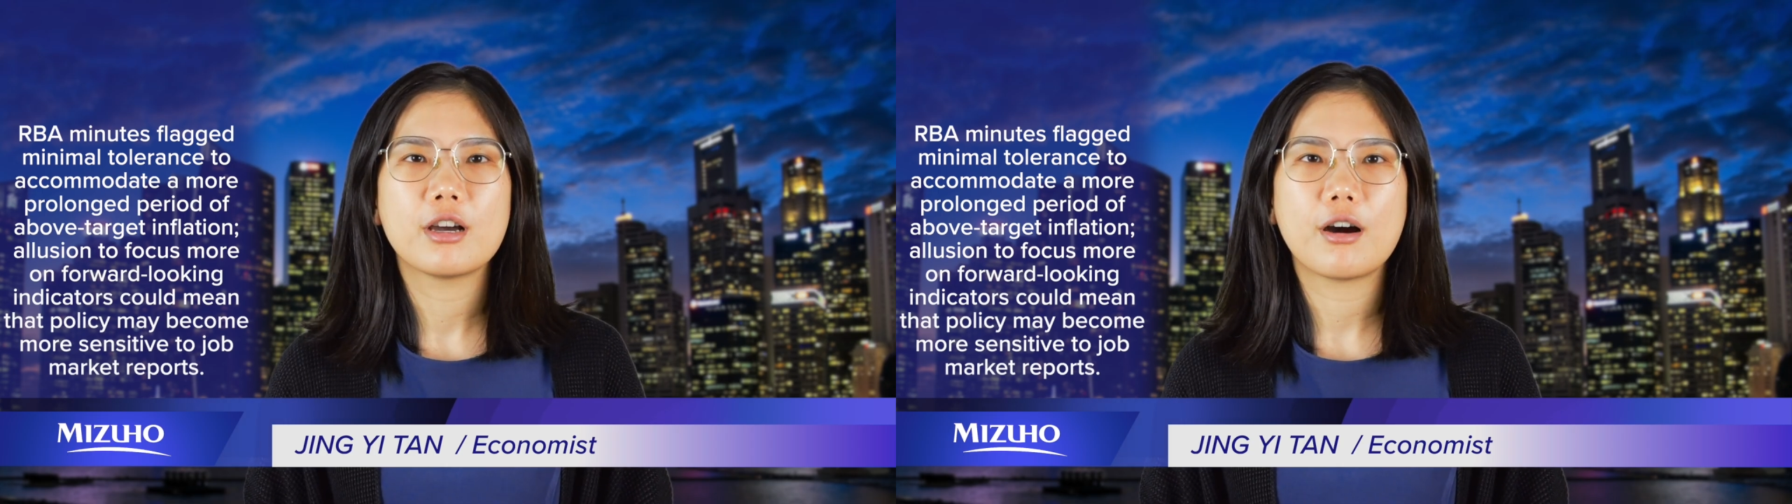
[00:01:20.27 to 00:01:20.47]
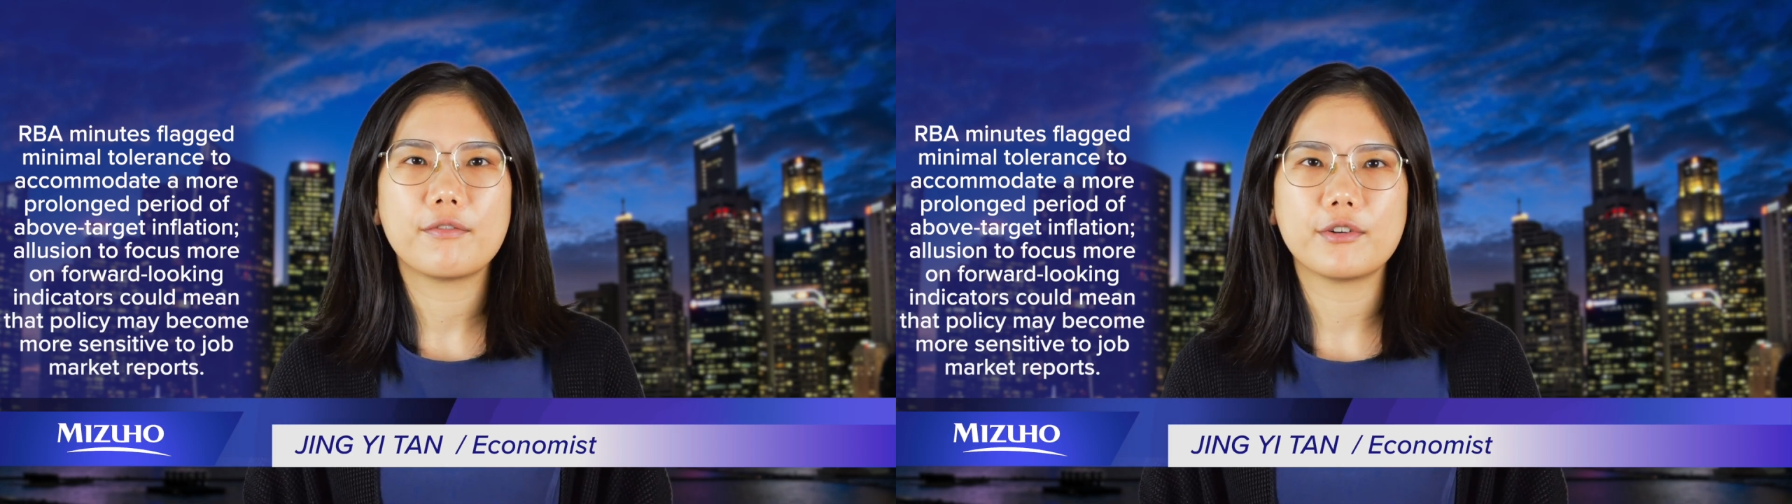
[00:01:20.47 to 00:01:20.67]

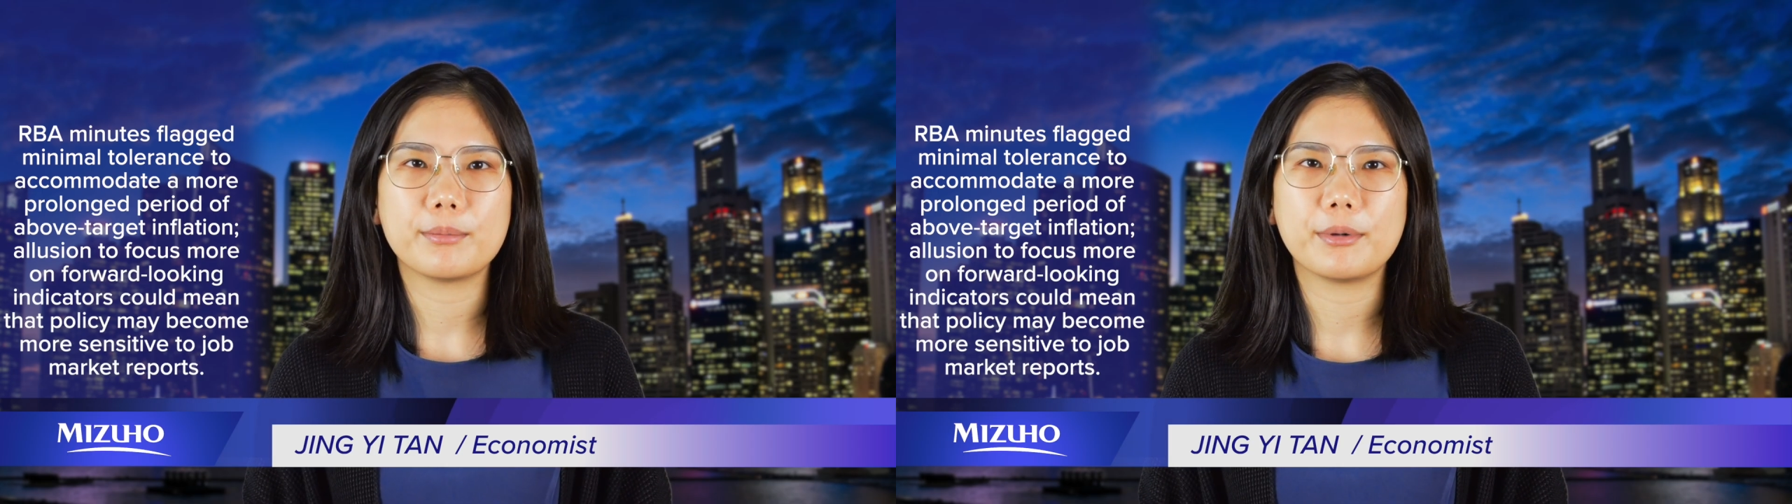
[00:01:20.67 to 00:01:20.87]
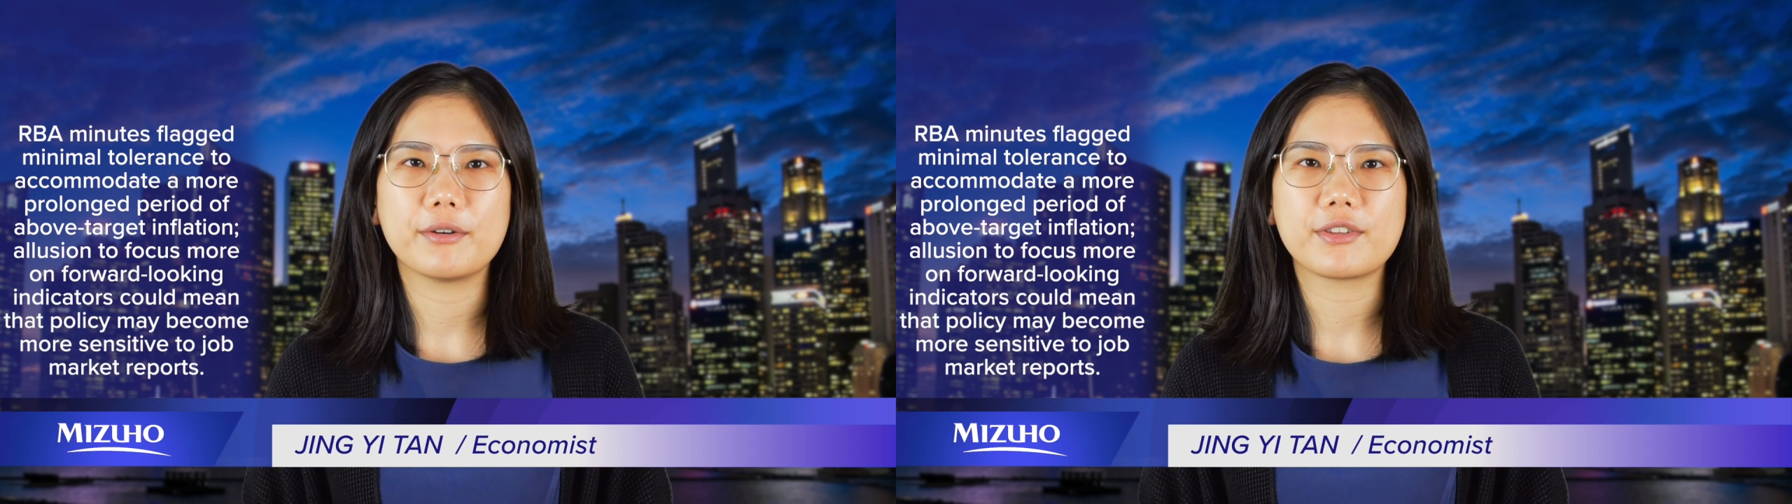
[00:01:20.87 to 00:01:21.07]
of
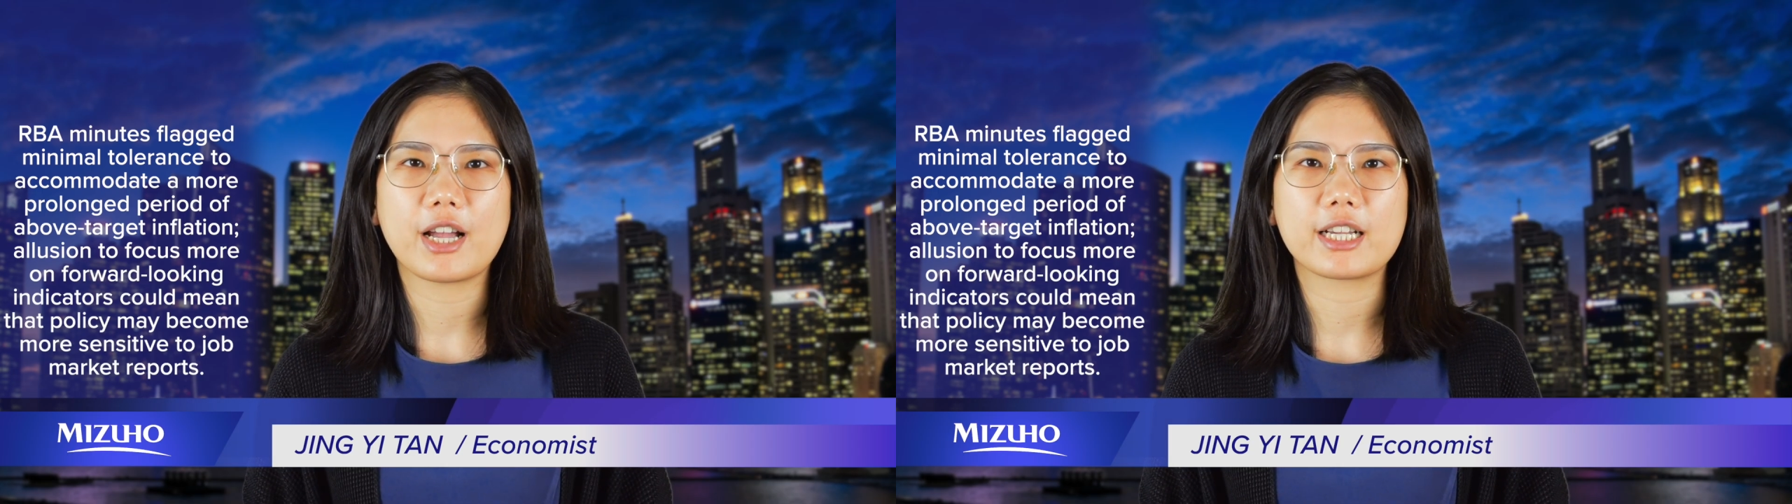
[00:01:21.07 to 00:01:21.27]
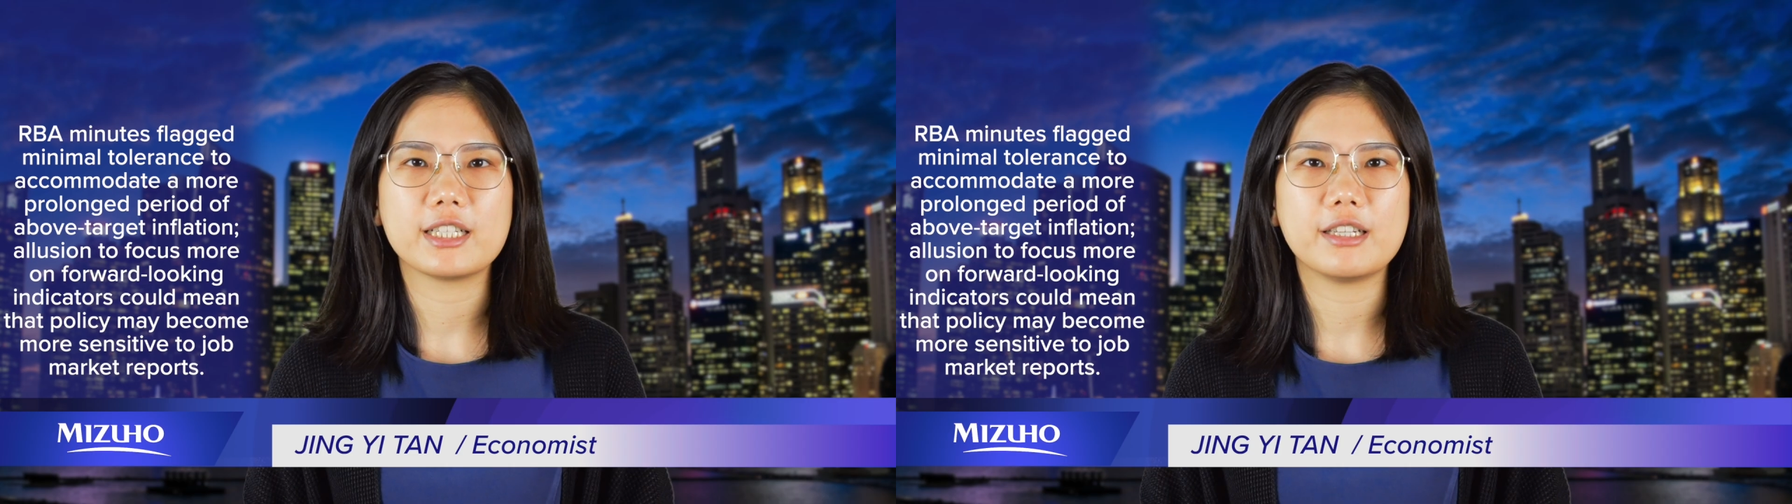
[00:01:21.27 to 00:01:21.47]

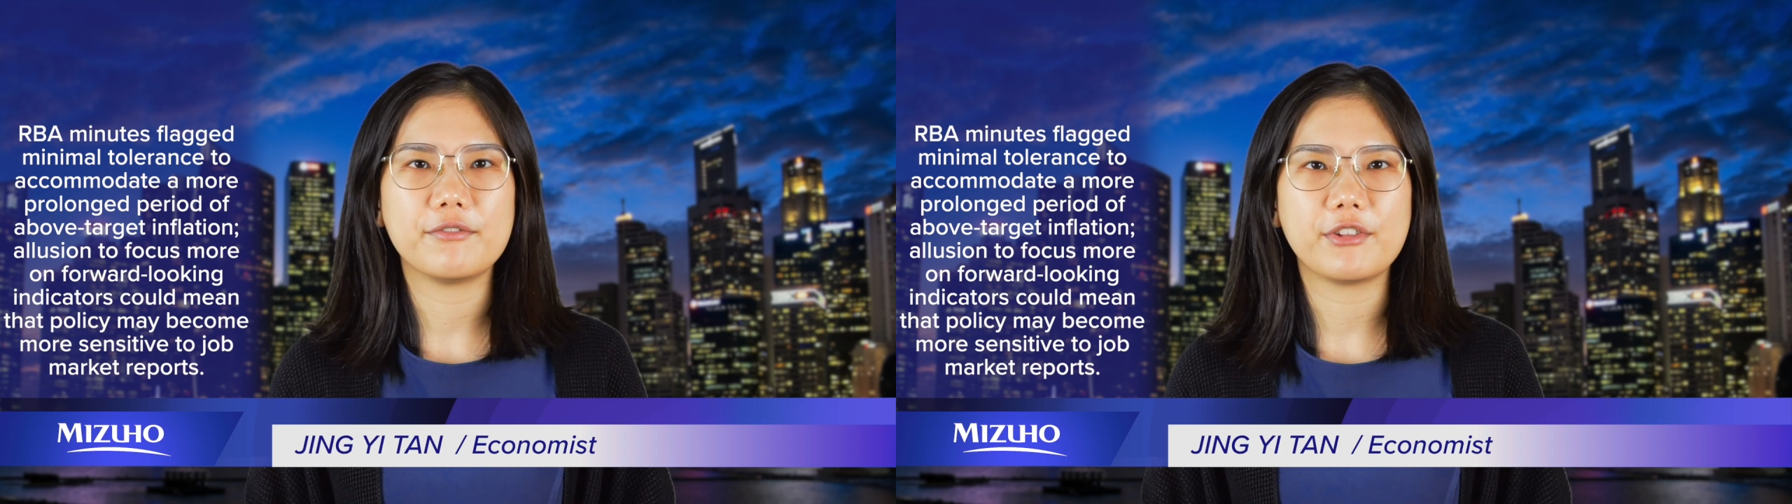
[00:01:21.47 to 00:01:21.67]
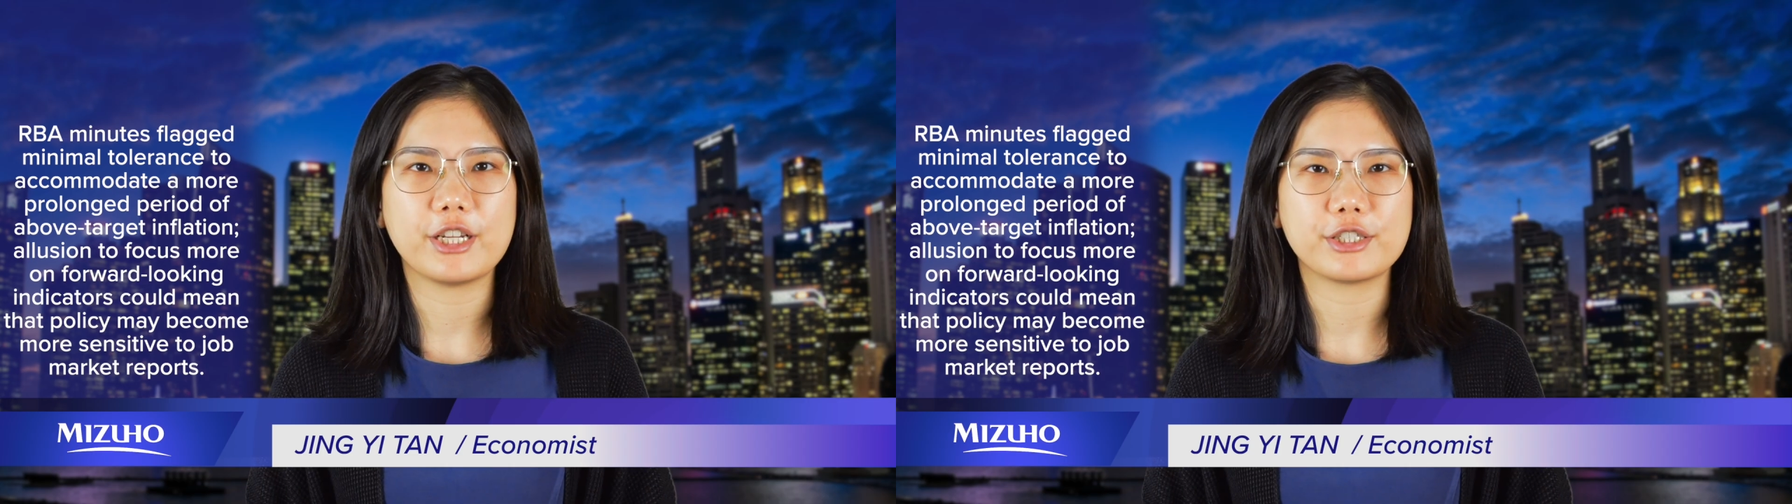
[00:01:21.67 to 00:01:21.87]
above-target
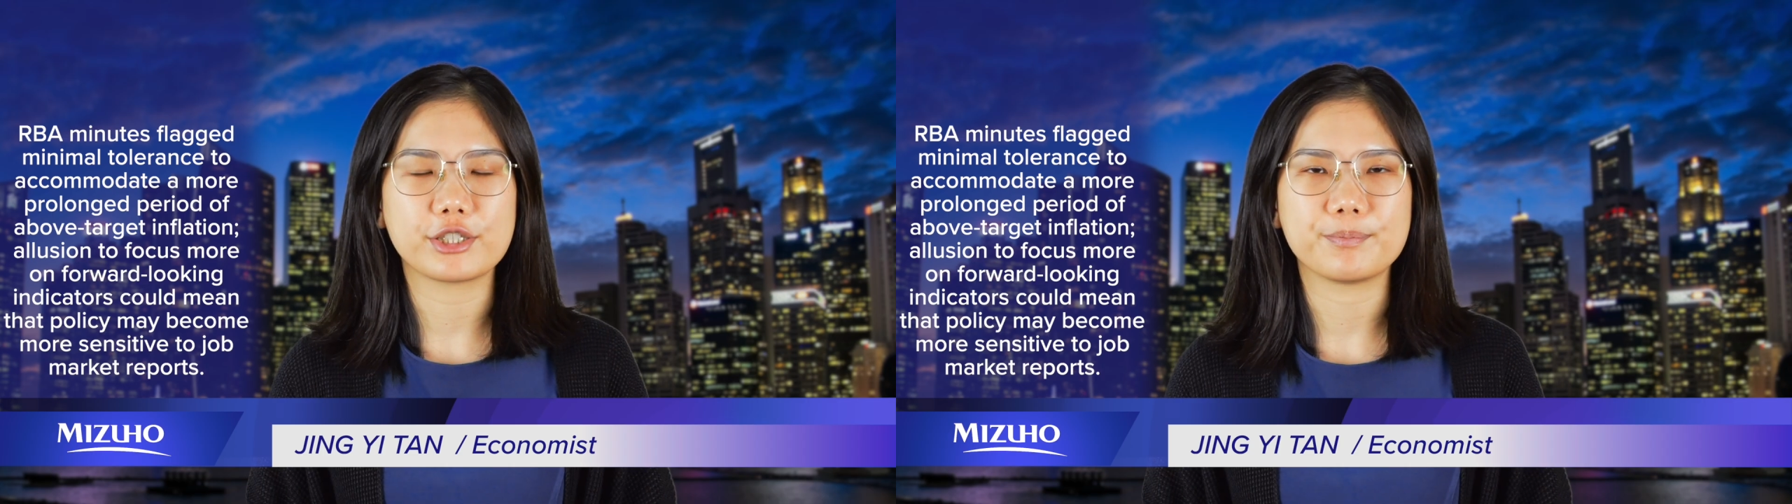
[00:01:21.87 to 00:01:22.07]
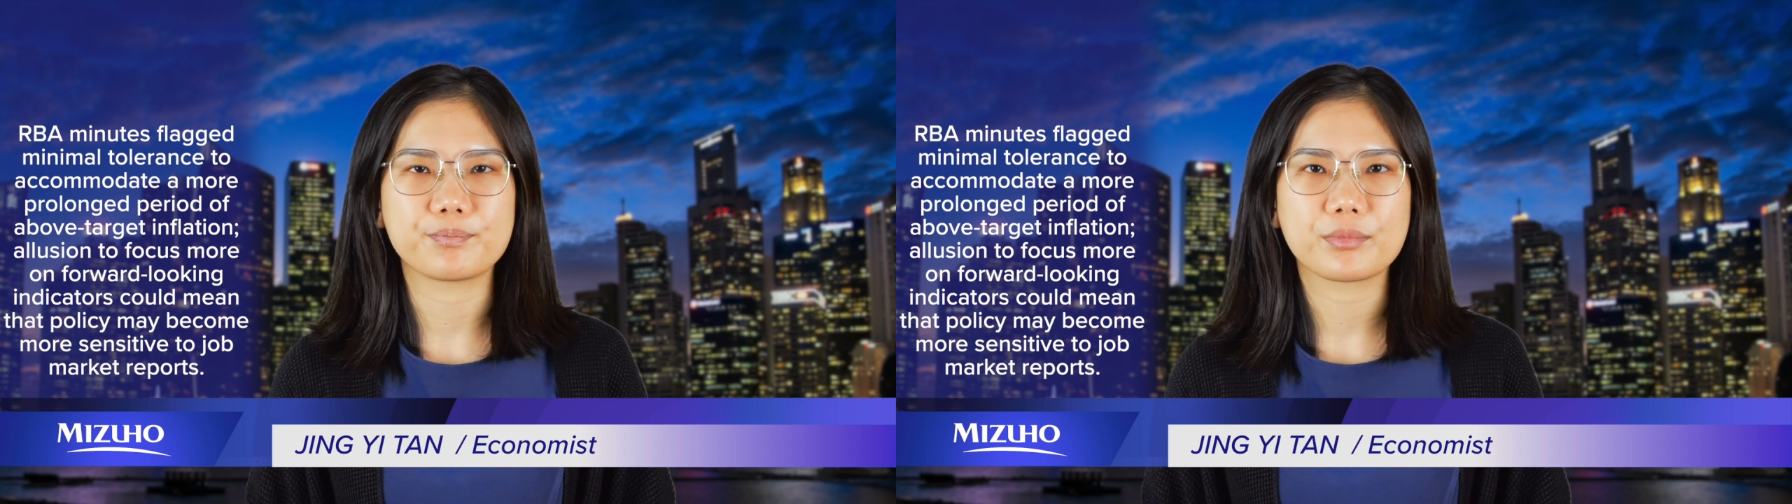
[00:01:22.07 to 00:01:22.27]

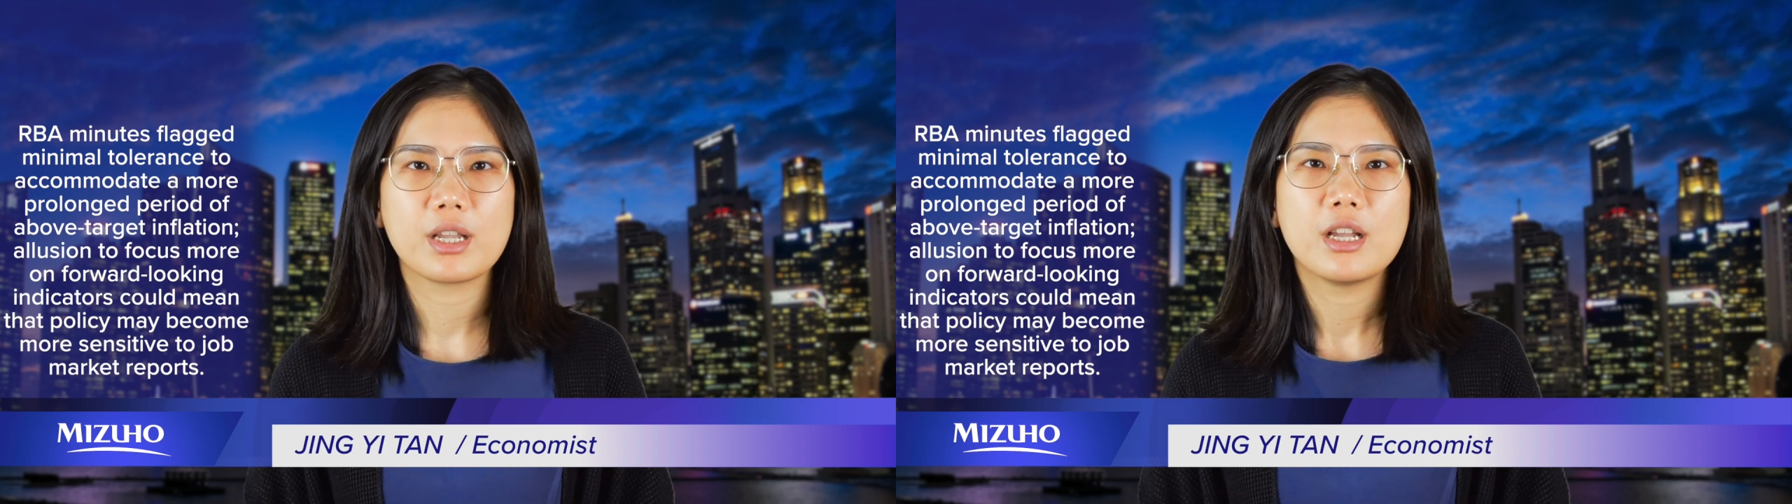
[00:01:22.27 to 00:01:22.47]
inflation.